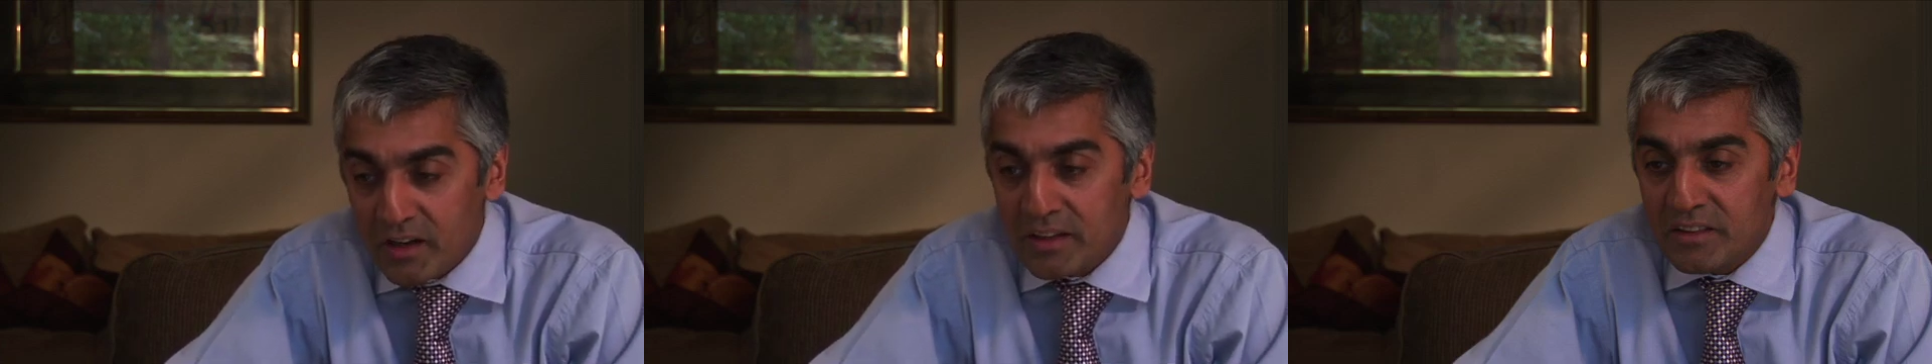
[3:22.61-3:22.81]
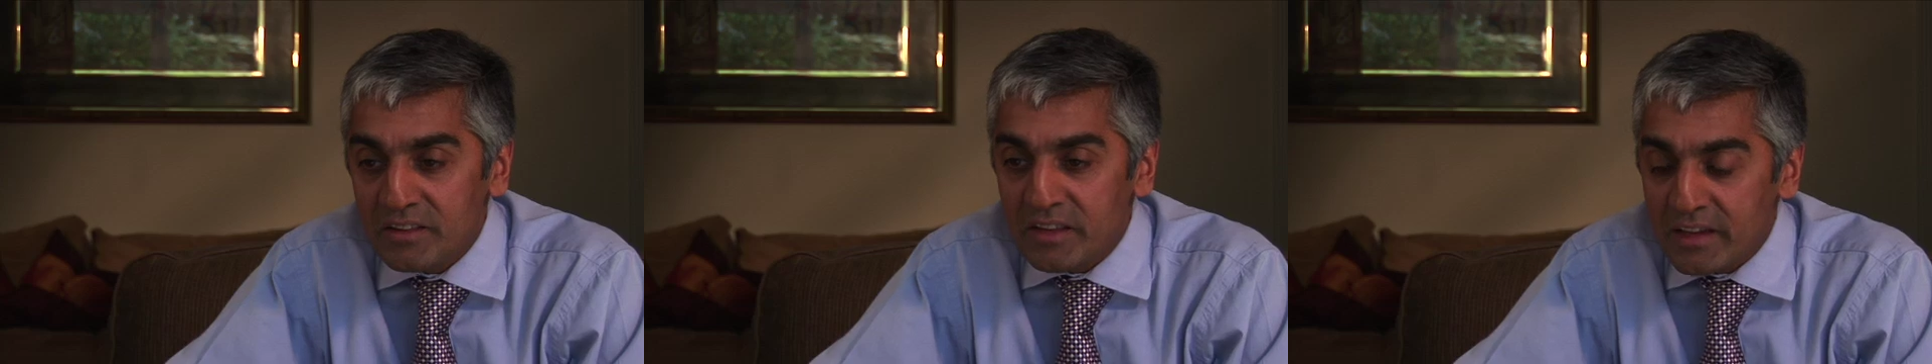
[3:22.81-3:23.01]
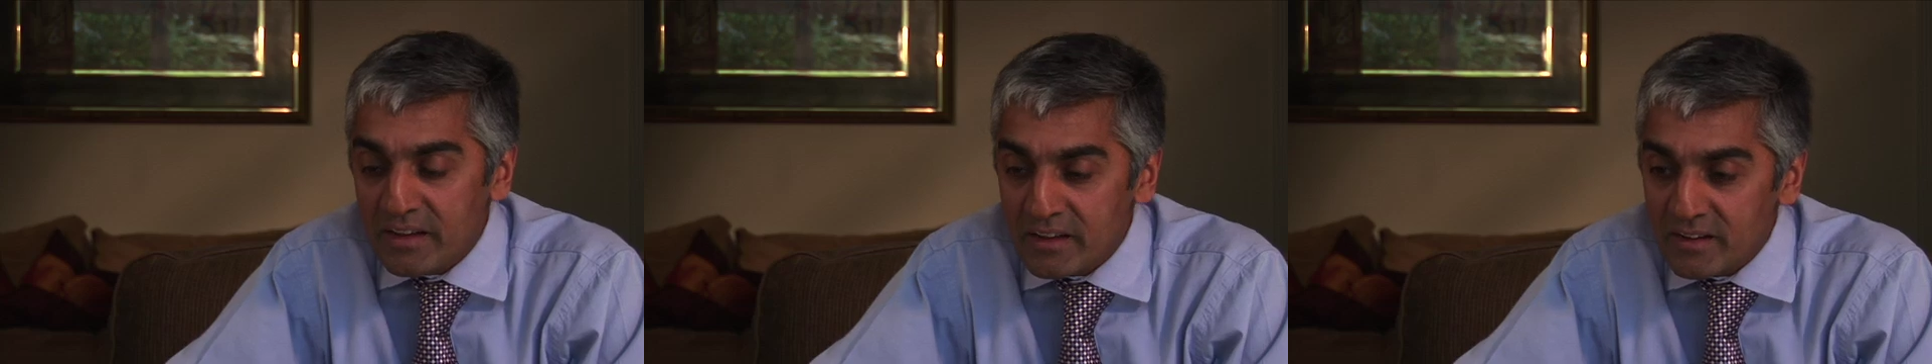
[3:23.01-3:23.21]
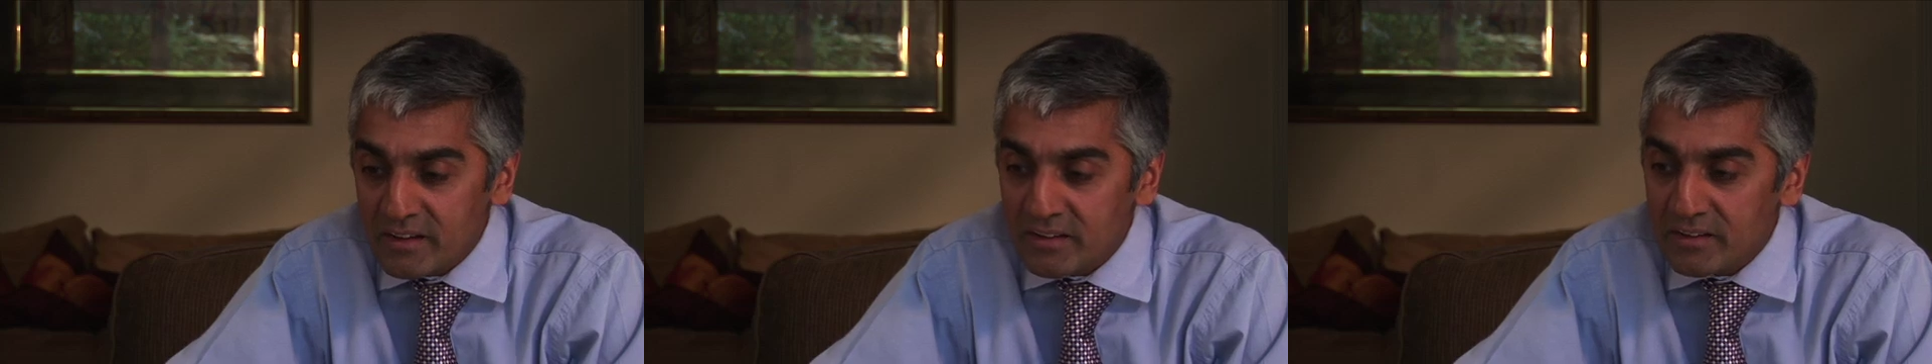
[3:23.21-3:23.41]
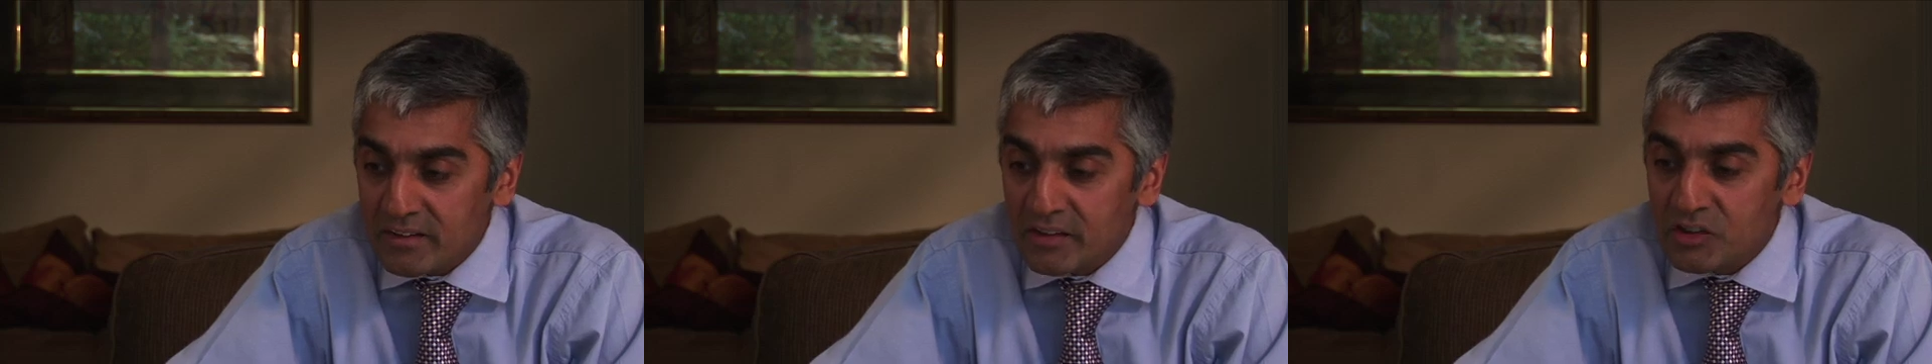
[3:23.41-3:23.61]
I
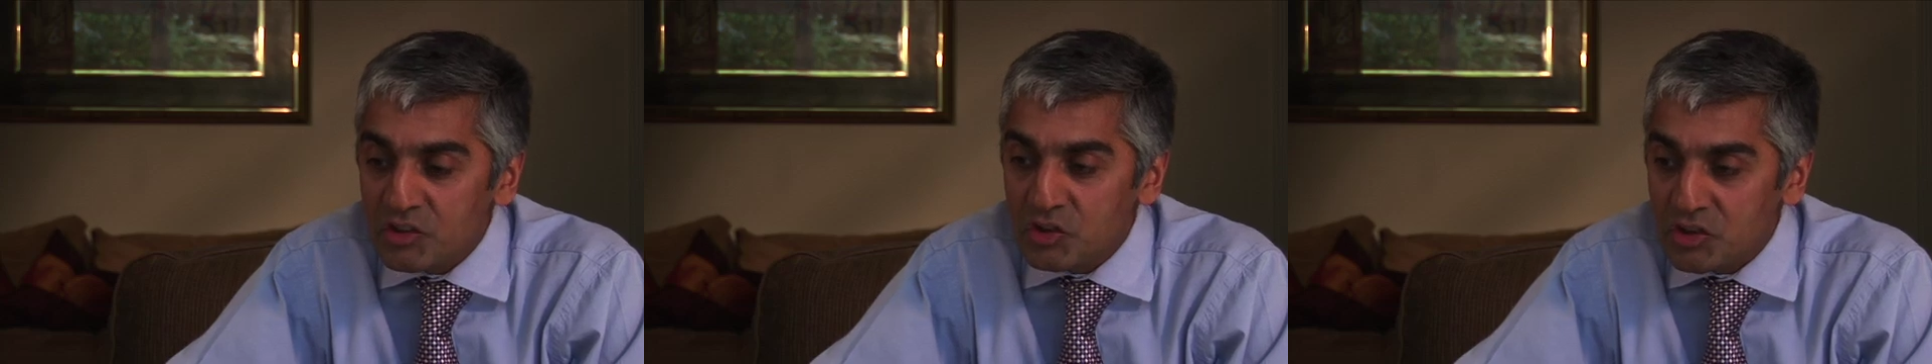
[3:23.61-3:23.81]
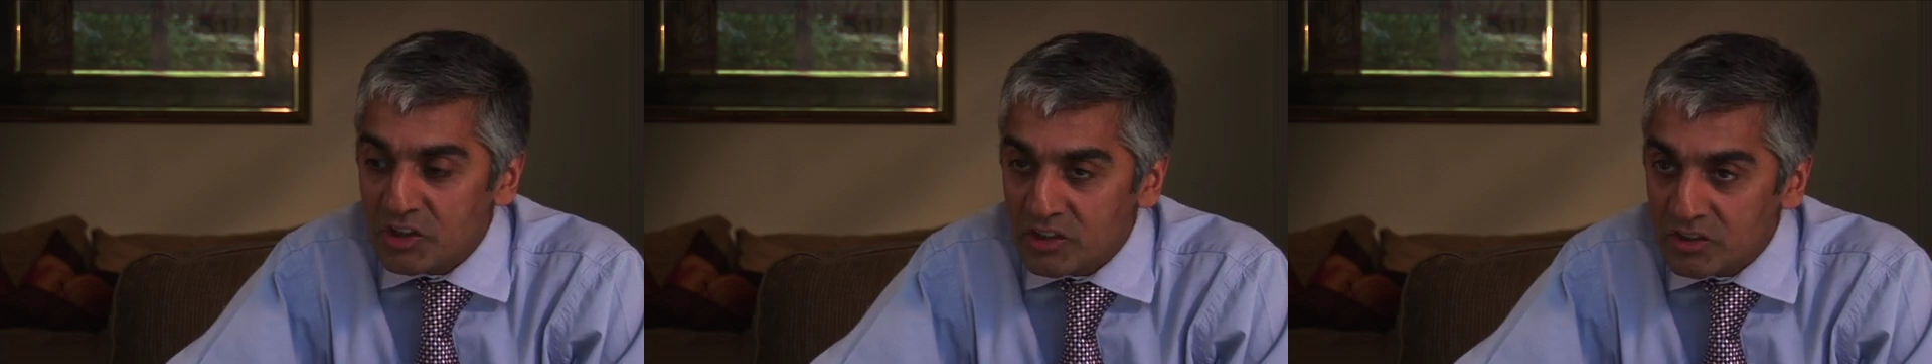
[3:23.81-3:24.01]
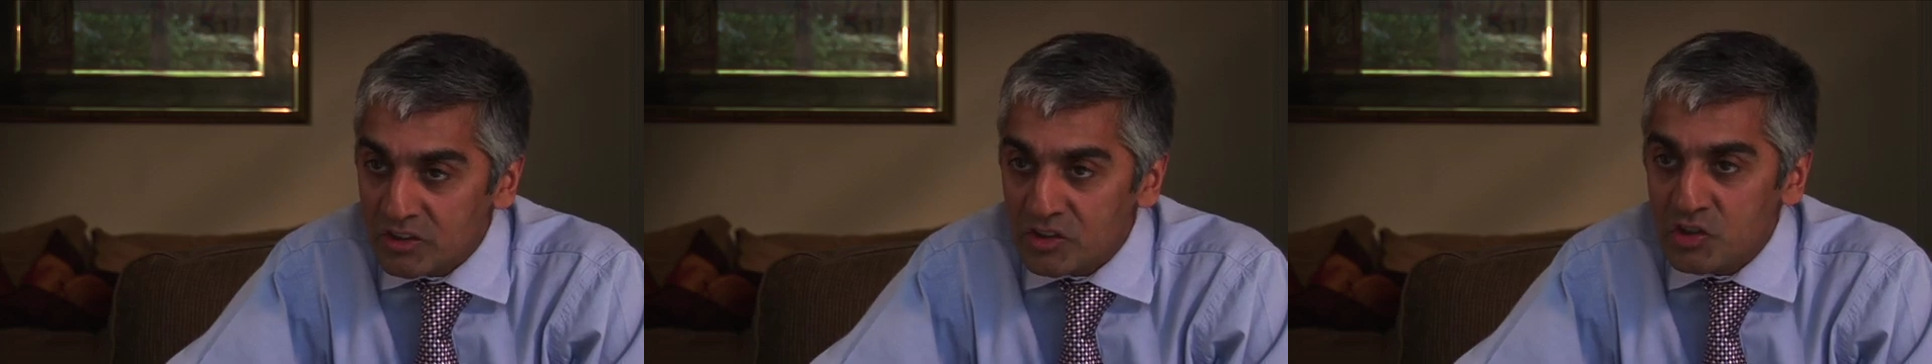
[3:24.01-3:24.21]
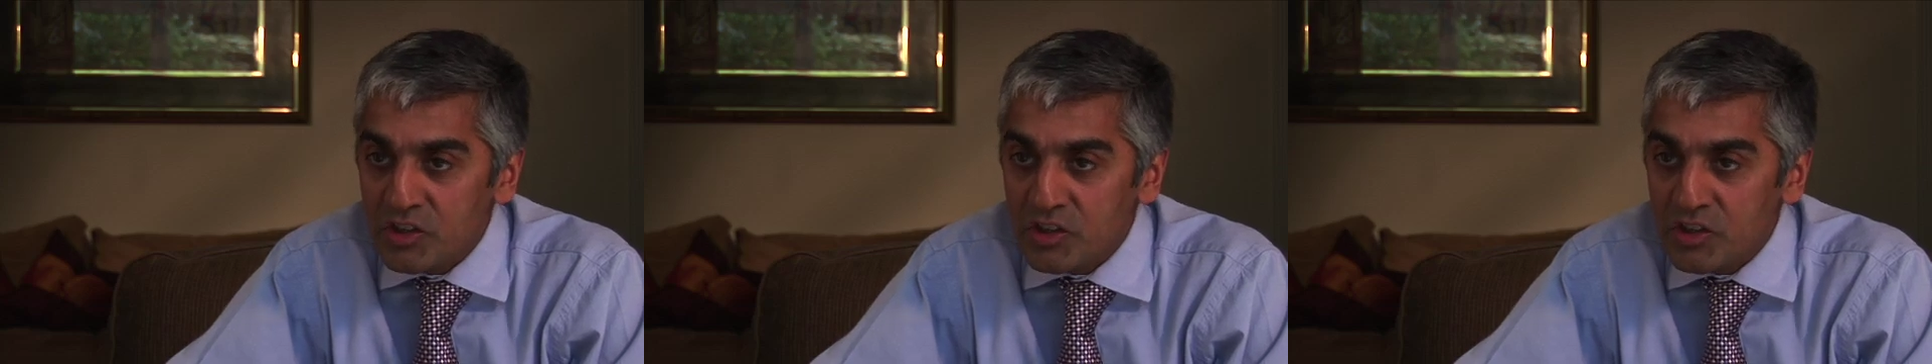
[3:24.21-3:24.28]
think certain